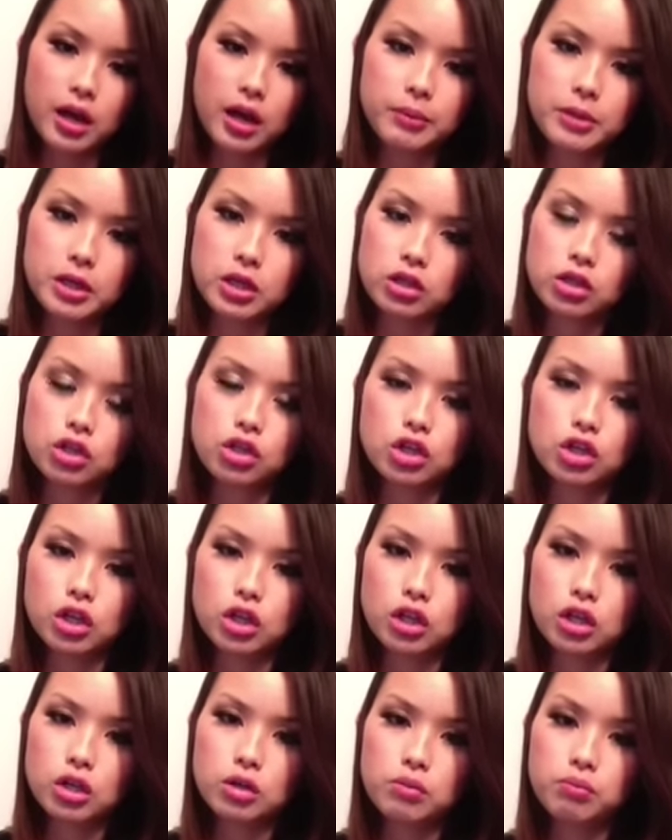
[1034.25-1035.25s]
I mean, you
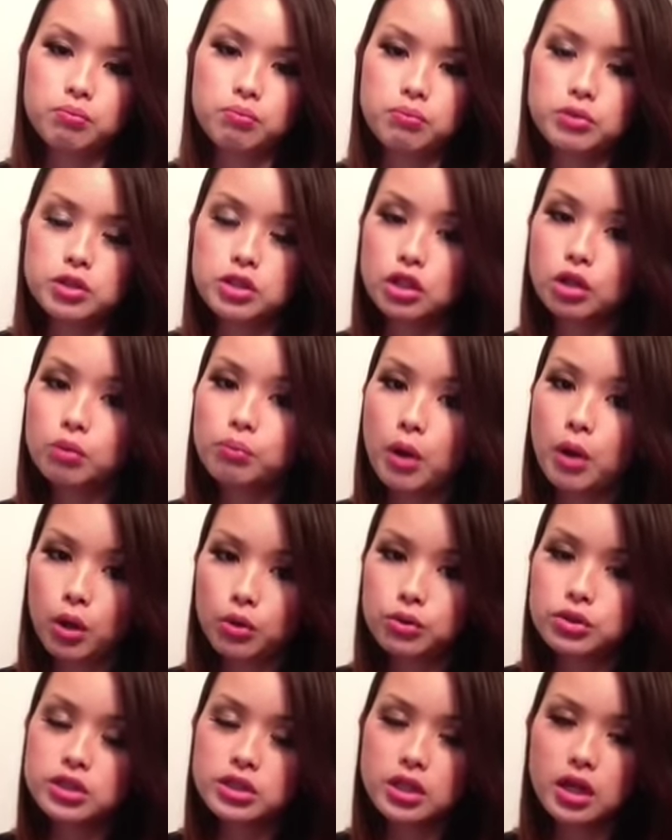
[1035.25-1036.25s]
can still
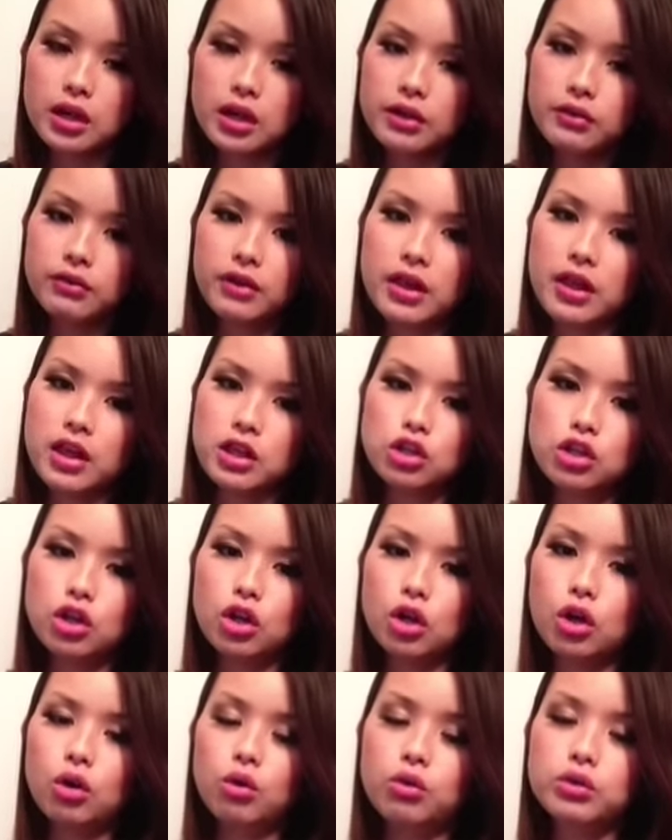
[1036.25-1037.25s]
post stuff and then you
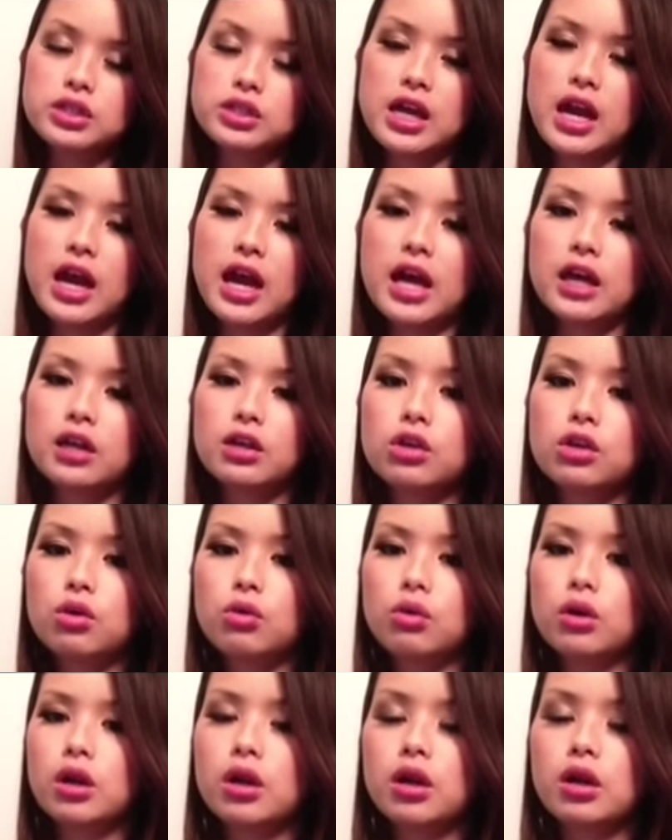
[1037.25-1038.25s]
know tag
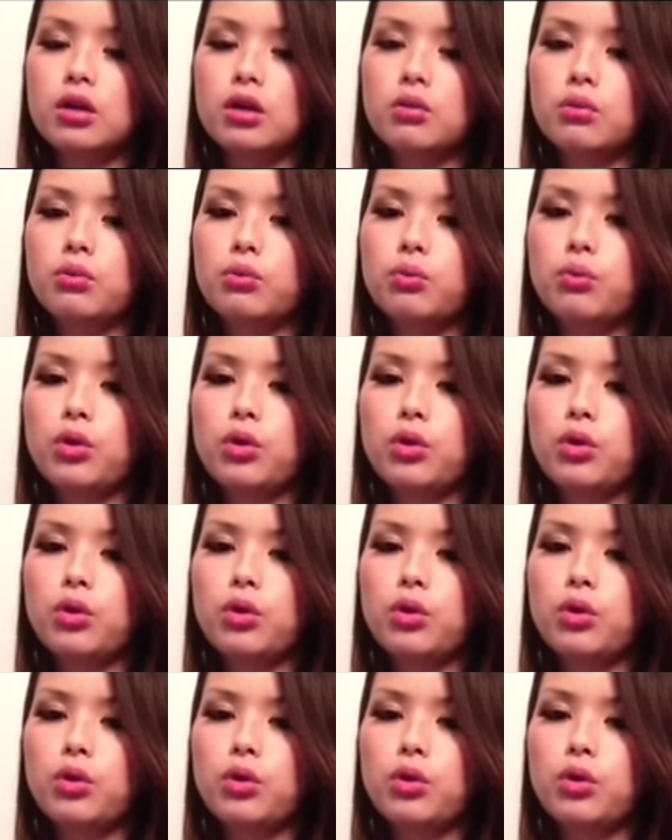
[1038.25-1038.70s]
your